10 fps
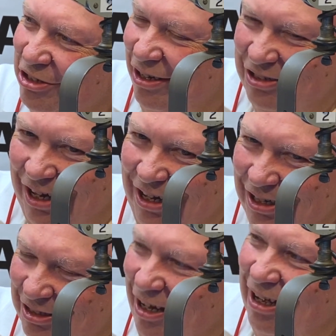So it's like
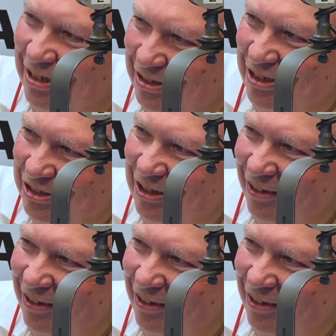his legacy still